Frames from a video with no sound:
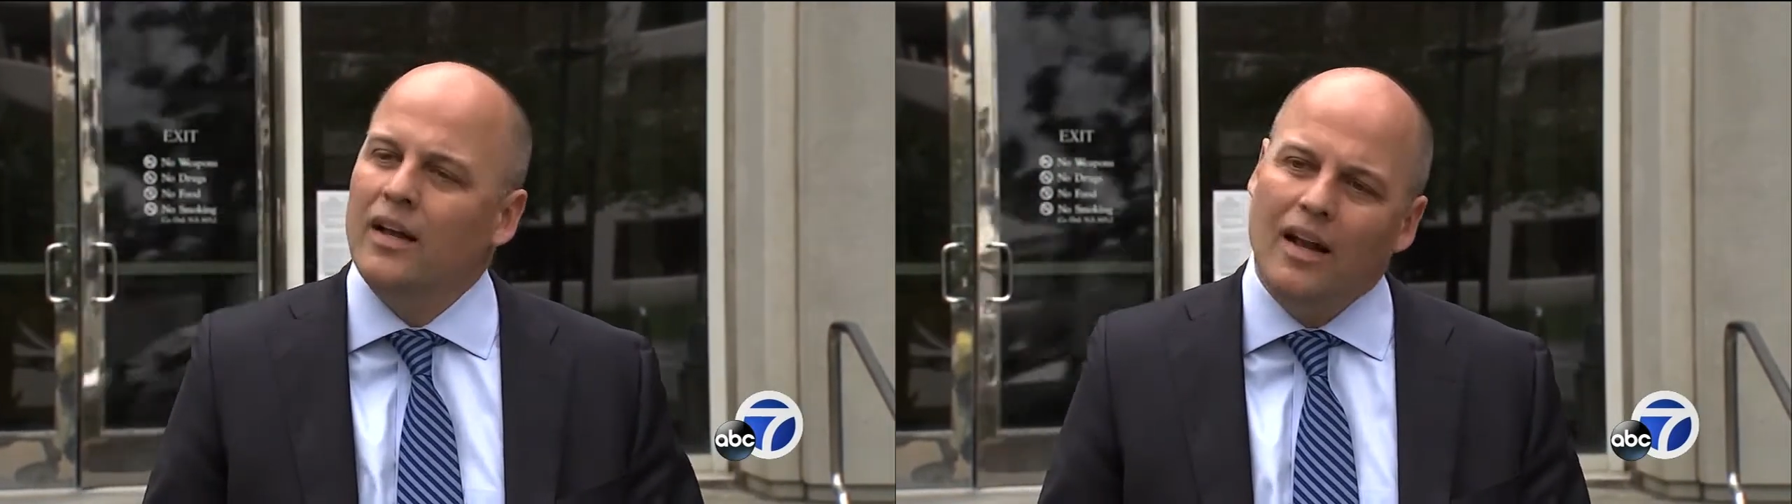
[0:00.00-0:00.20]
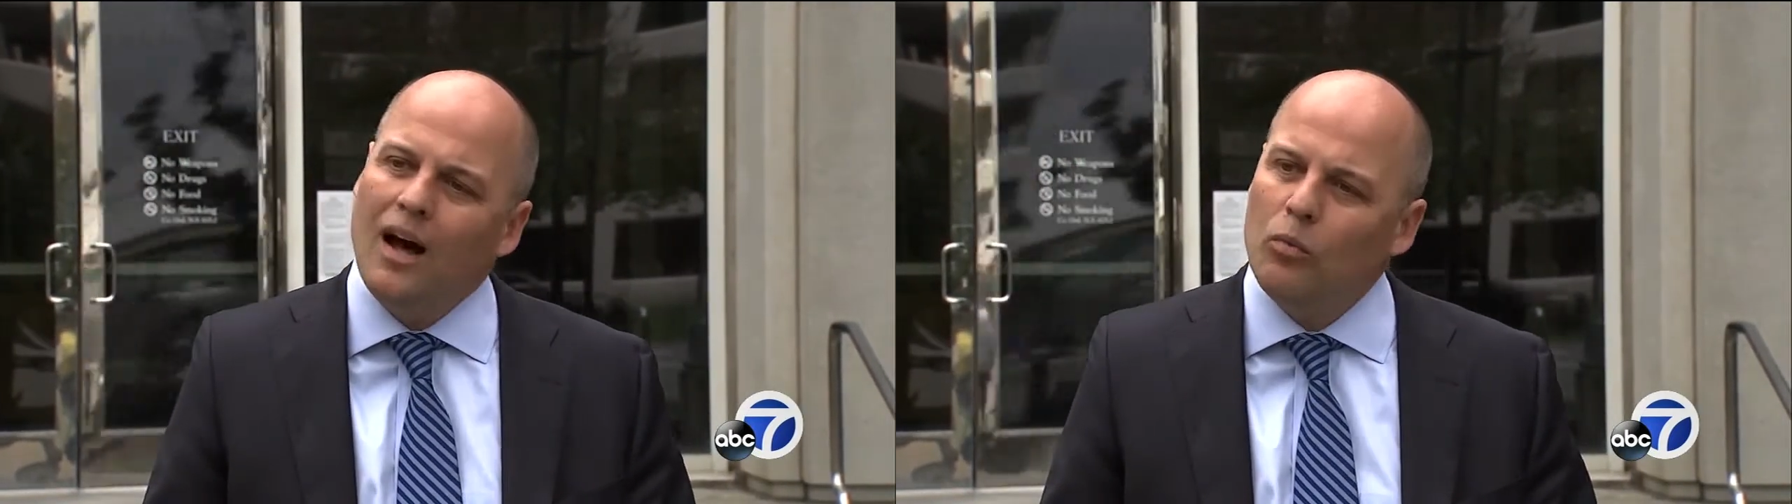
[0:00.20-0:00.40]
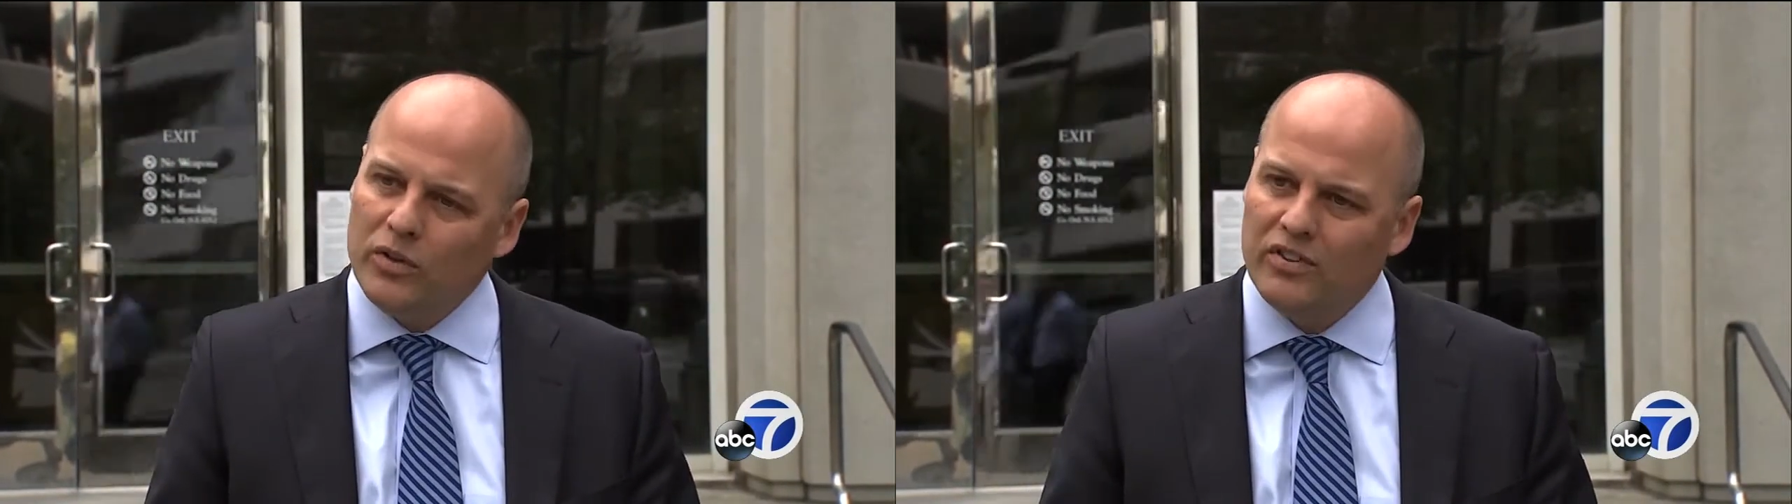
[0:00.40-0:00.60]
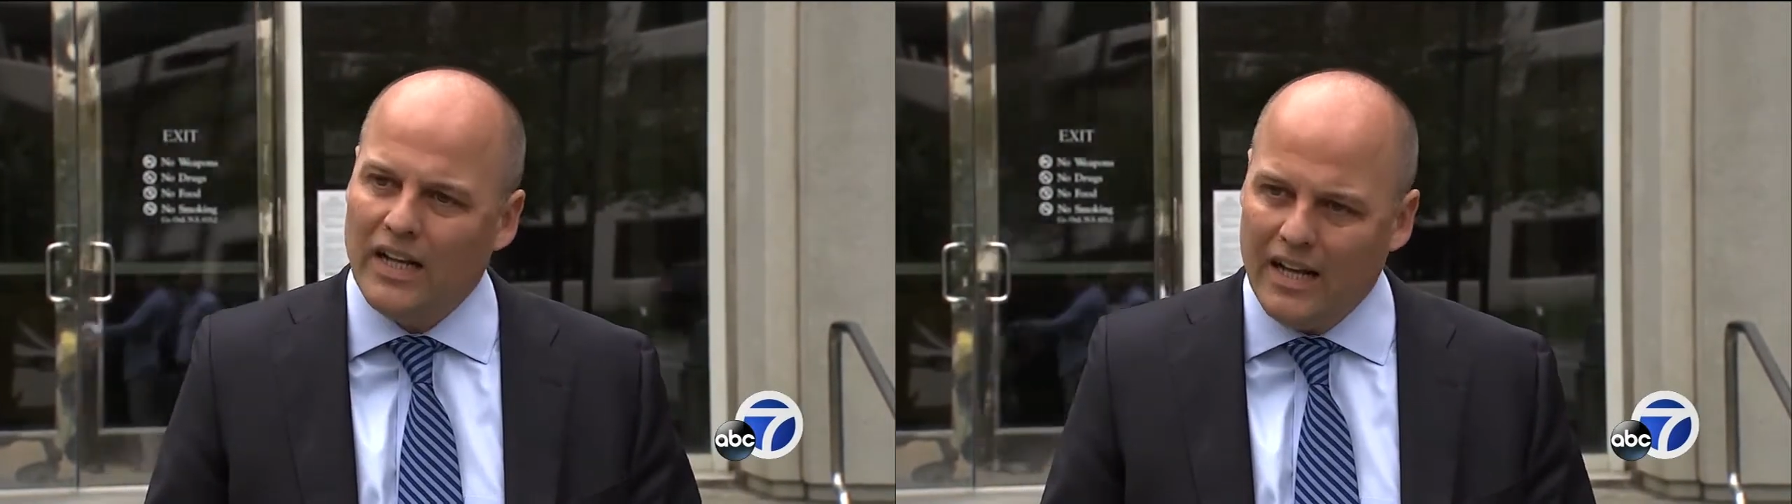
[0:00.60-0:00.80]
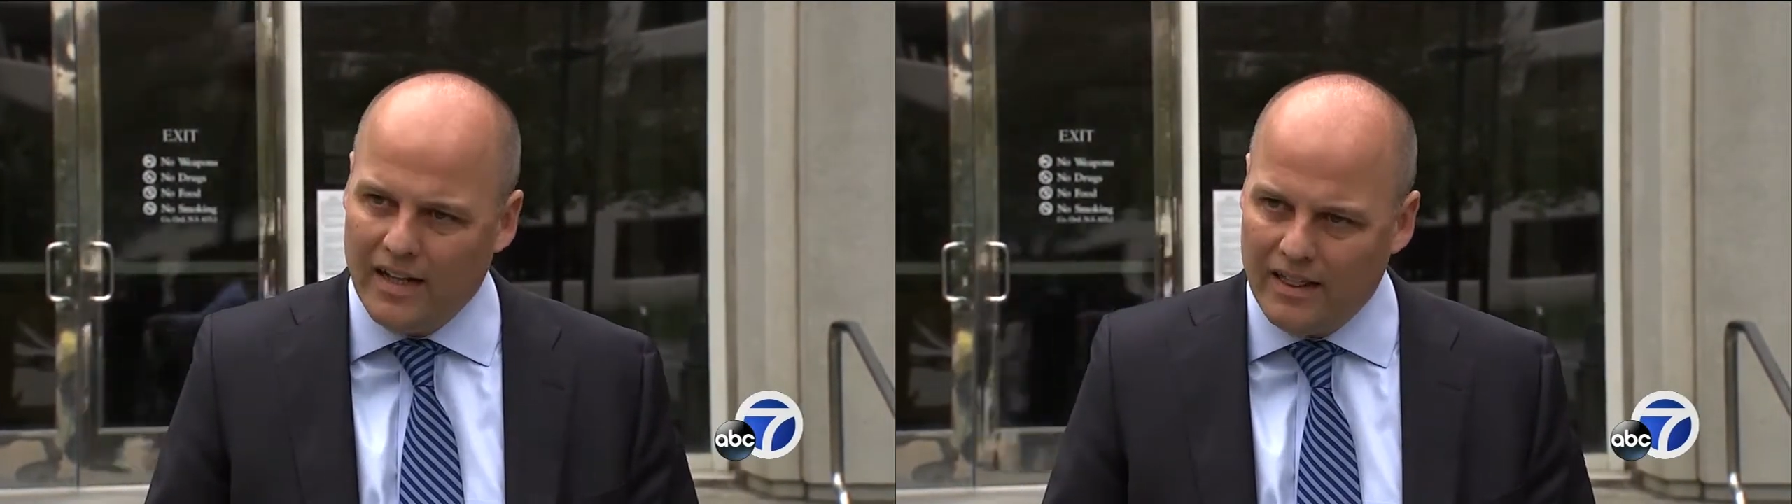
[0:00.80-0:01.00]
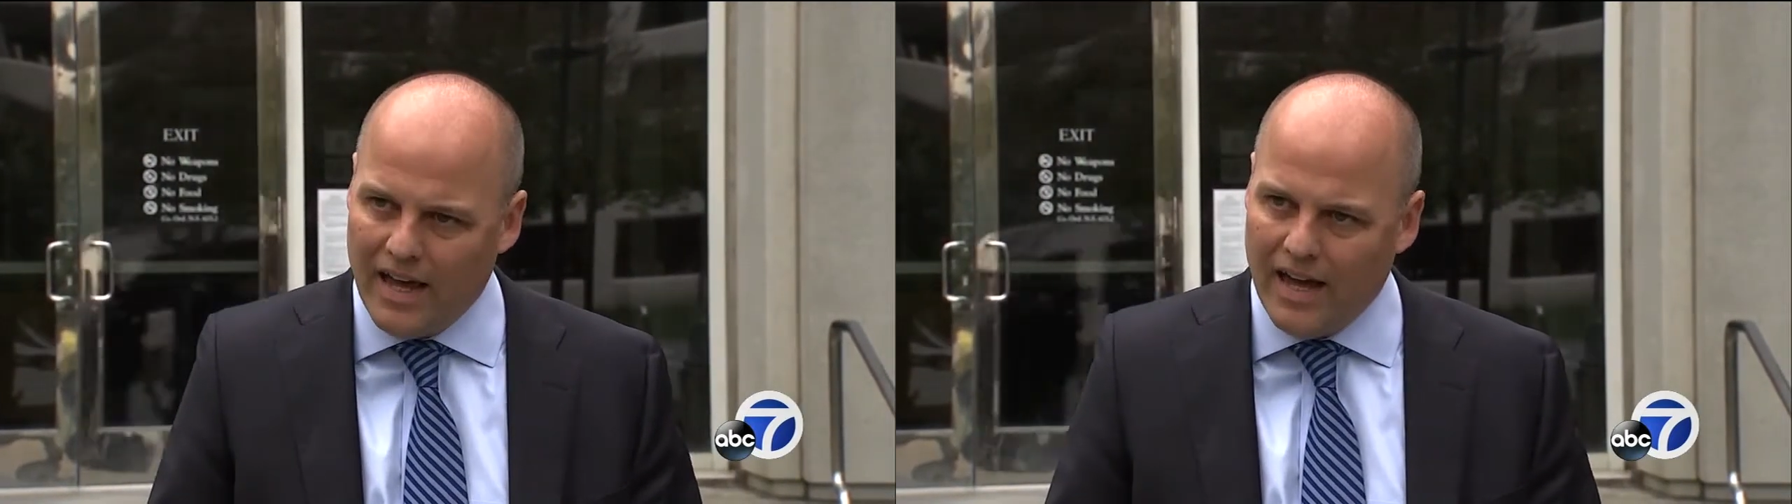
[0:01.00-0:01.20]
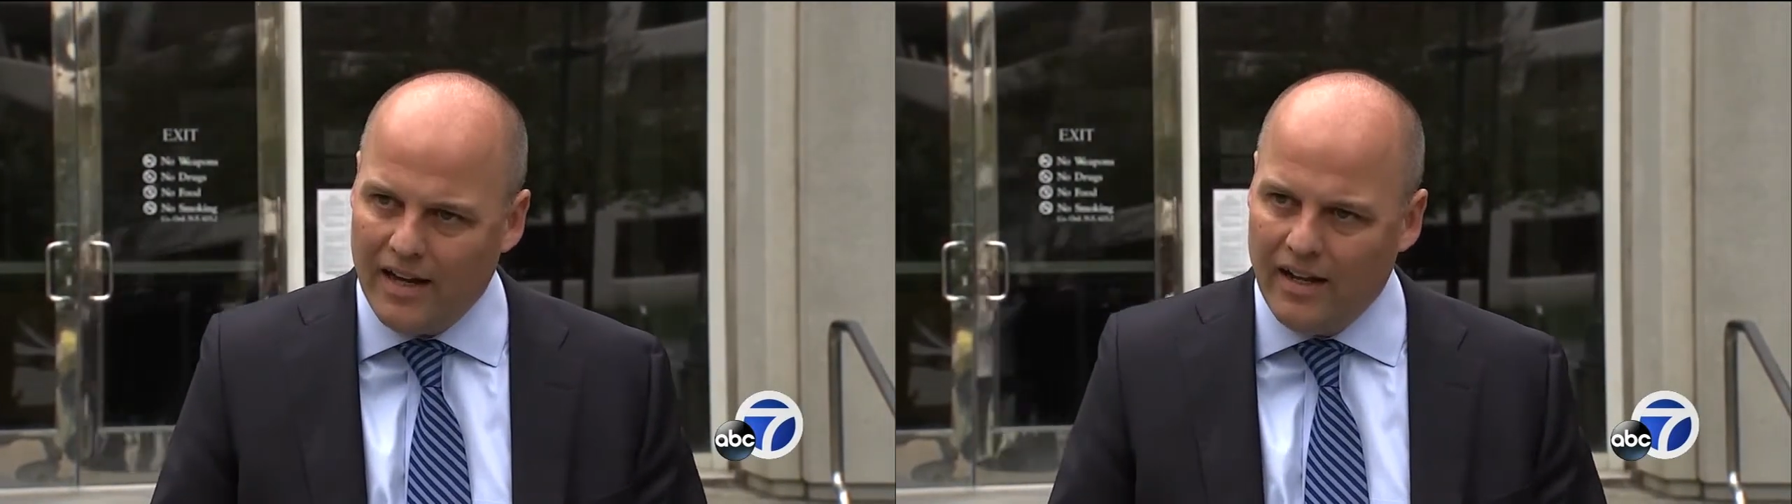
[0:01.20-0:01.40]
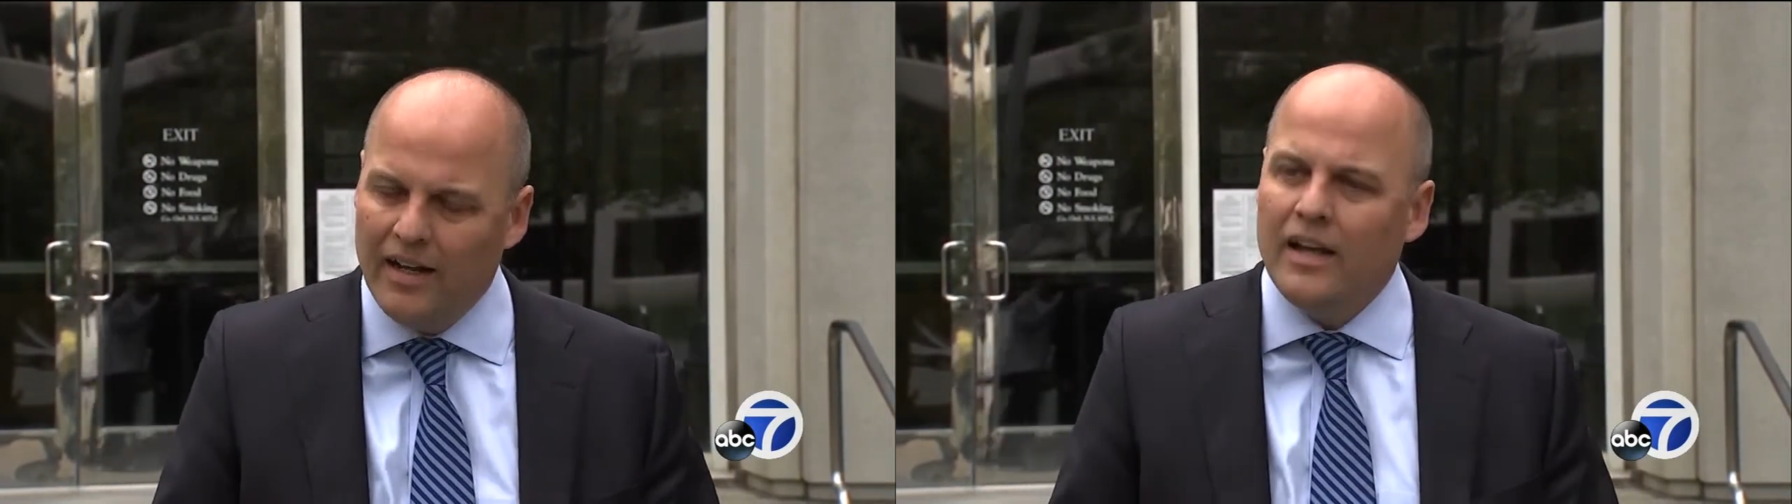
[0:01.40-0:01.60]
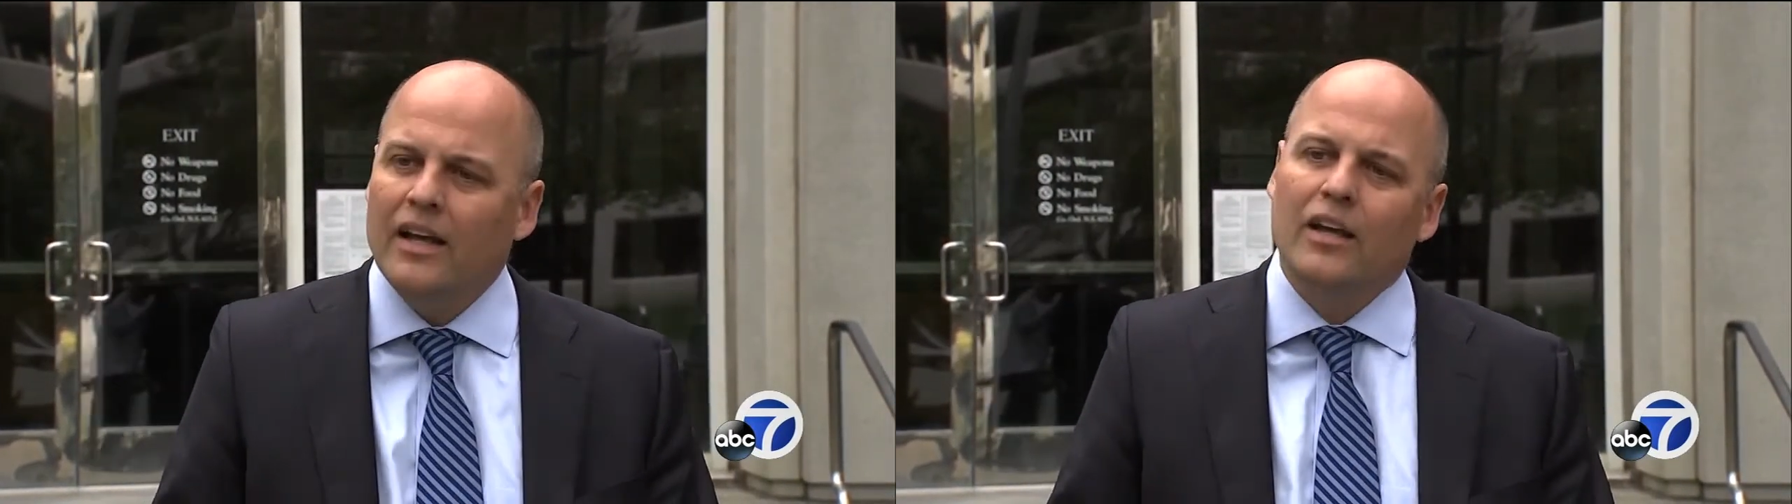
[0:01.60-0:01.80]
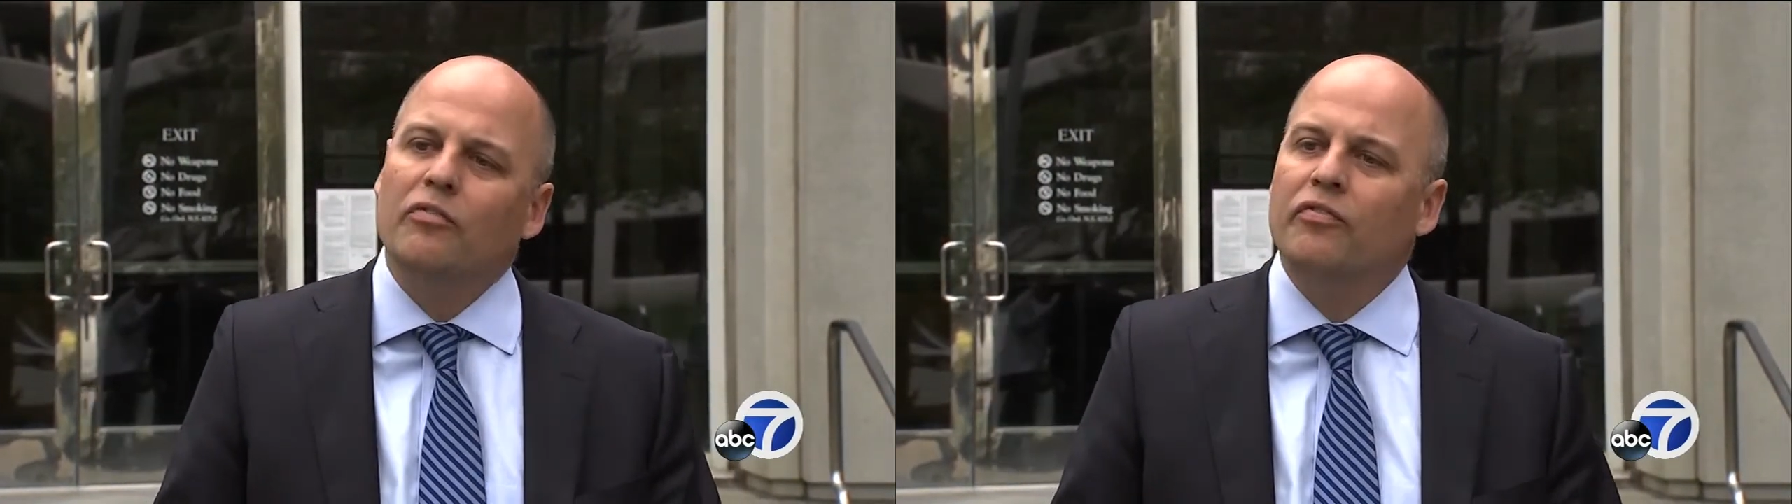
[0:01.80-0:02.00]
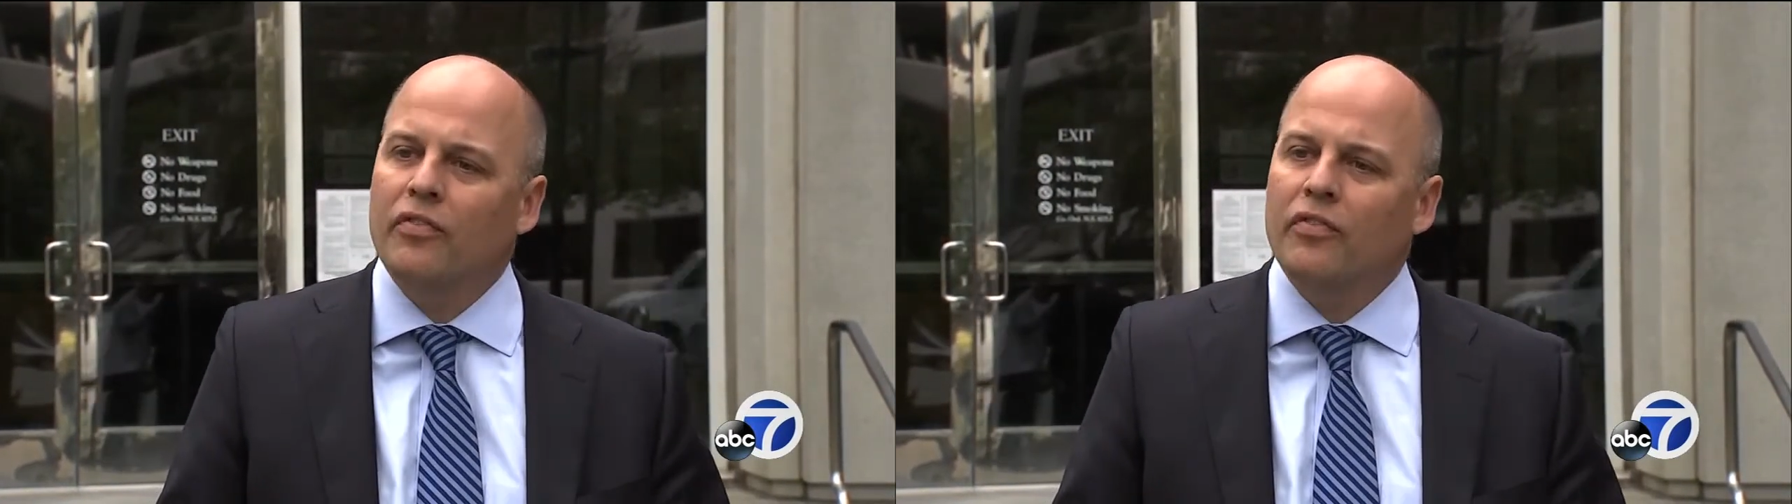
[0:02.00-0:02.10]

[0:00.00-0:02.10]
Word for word: Notwithstanding that, if